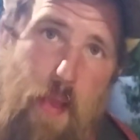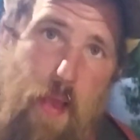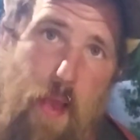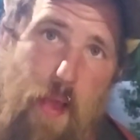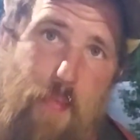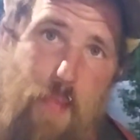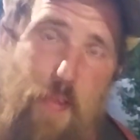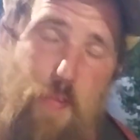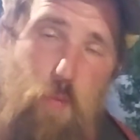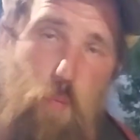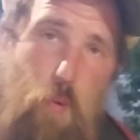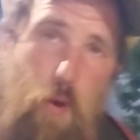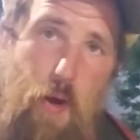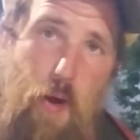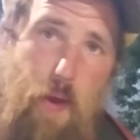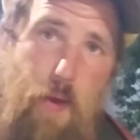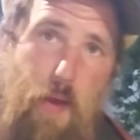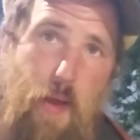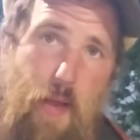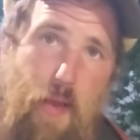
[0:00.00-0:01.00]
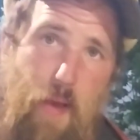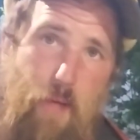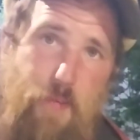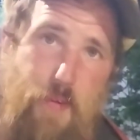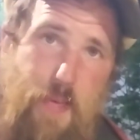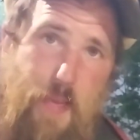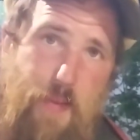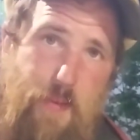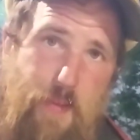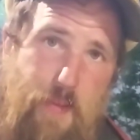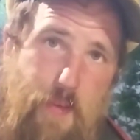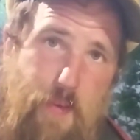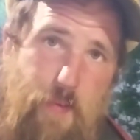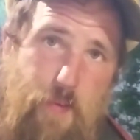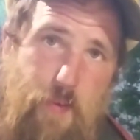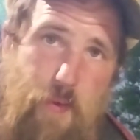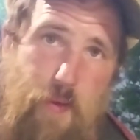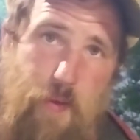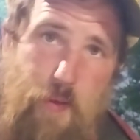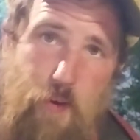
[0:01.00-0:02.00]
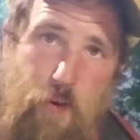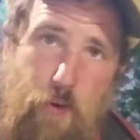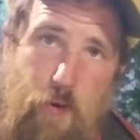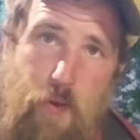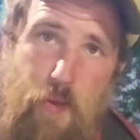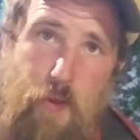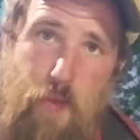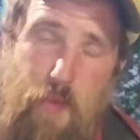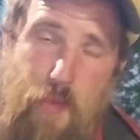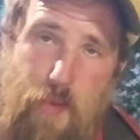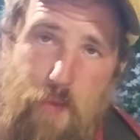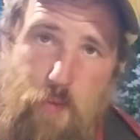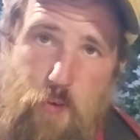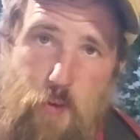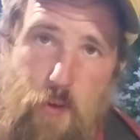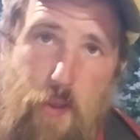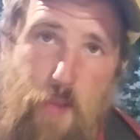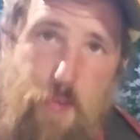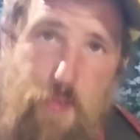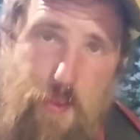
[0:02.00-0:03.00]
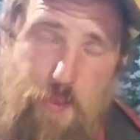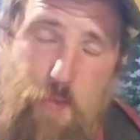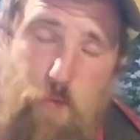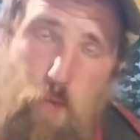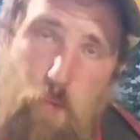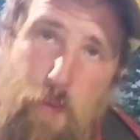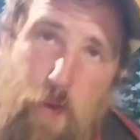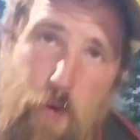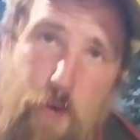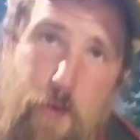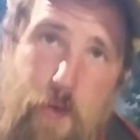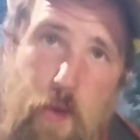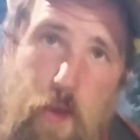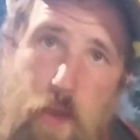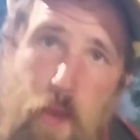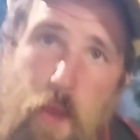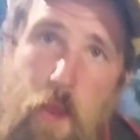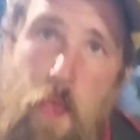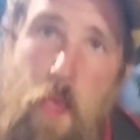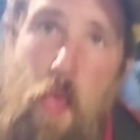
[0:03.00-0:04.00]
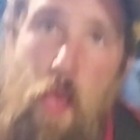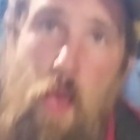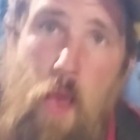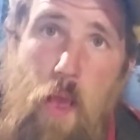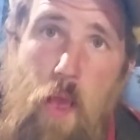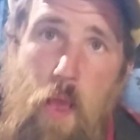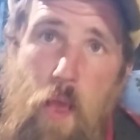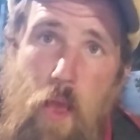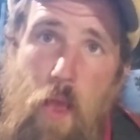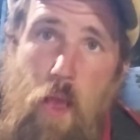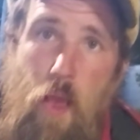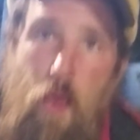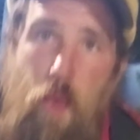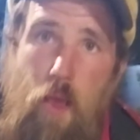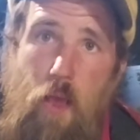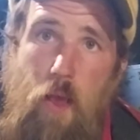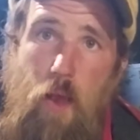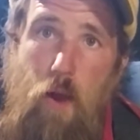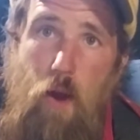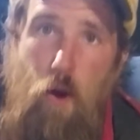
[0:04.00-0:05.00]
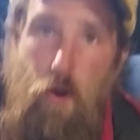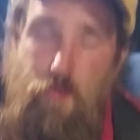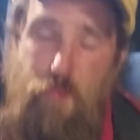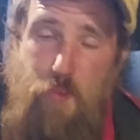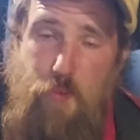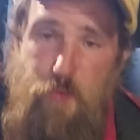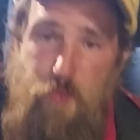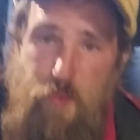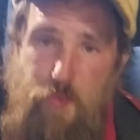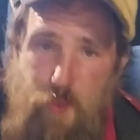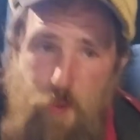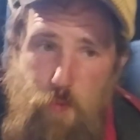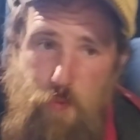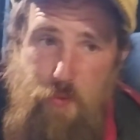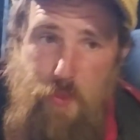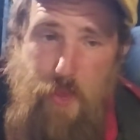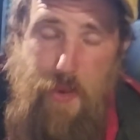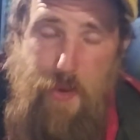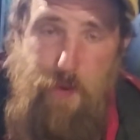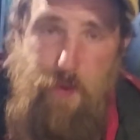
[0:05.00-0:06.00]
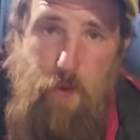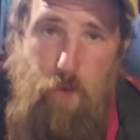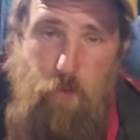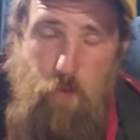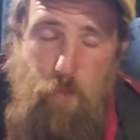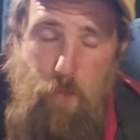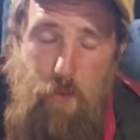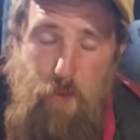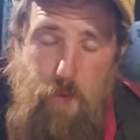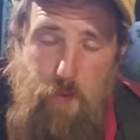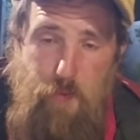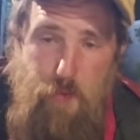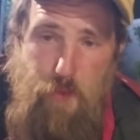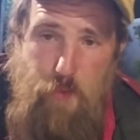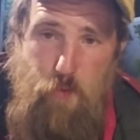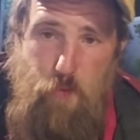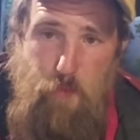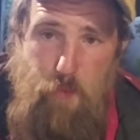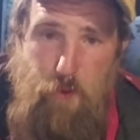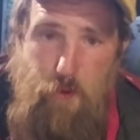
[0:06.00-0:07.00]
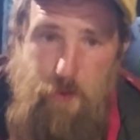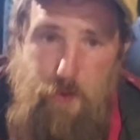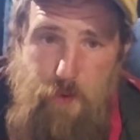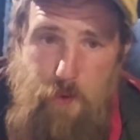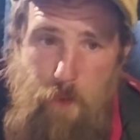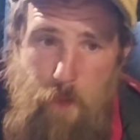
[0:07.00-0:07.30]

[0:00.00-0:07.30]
And that's why I have to take these here in the United States of America, in this state of the United States of America.